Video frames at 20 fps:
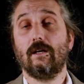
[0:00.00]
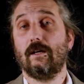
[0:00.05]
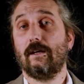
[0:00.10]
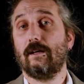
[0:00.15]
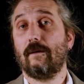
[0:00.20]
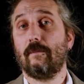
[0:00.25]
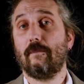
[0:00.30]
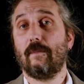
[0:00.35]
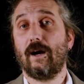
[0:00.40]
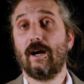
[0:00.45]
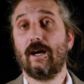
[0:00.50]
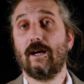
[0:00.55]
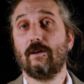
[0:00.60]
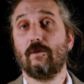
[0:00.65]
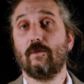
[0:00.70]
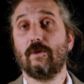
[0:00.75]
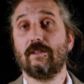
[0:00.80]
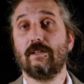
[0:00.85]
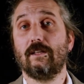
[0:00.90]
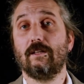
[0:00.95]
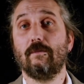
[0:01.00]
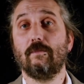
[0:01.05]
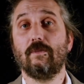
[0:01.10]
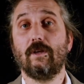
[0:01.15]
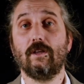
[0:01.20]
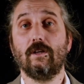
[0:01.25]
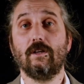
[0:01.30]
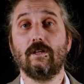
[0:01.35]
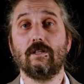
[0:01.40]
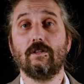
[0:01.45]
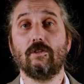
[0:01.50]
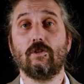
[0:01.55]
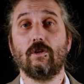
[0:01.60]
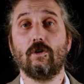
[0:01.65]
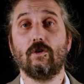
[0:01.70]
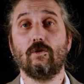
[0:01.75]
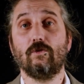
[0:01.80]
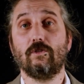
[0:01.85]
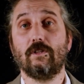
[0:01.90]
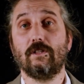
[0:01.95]
combined with the ability to
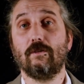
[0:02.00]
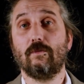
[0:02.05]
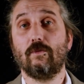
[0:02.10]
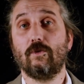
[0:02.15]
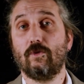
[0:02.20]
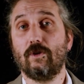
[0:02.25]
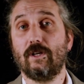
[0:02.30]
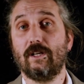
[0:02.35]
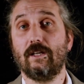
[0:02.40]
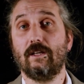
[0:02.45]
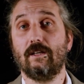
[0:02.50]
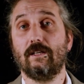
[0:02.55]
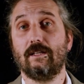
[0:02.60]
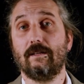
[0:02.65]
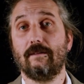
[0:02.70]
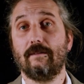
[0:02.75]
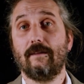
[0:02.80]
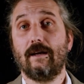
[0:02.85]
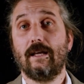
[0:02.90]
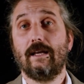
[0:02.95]
use them critically,